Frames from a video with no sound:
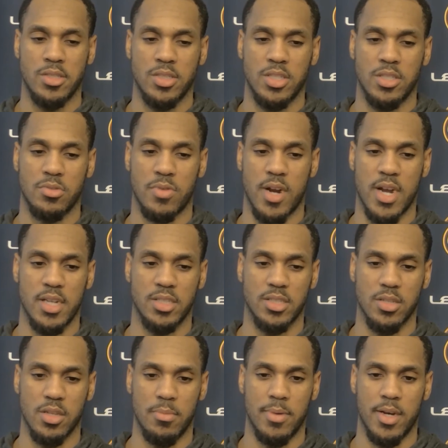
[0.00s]
His range a
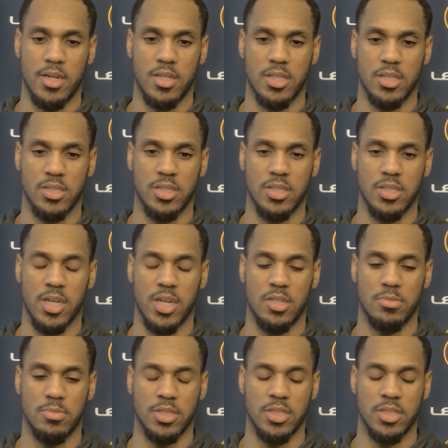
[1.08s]
little better than CJ's,
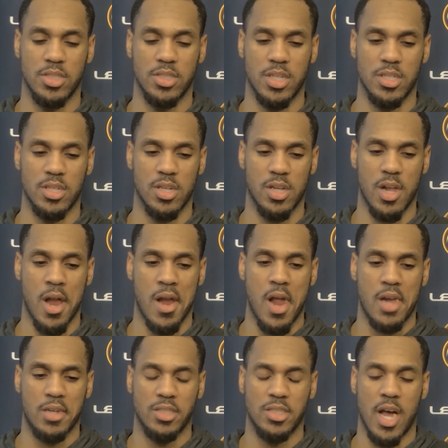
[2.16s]
but CJ
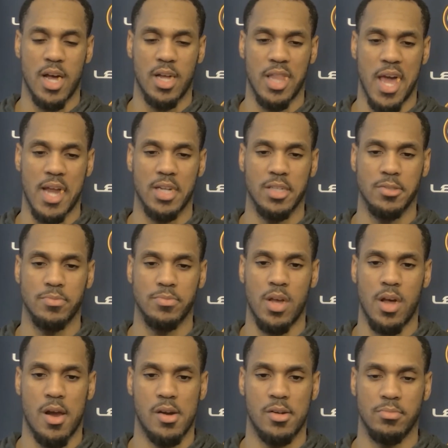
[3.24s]
got a lot of
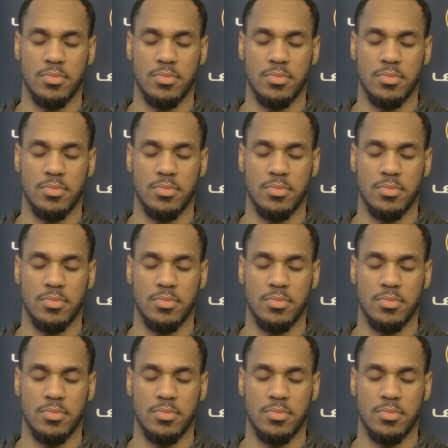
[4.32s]
um,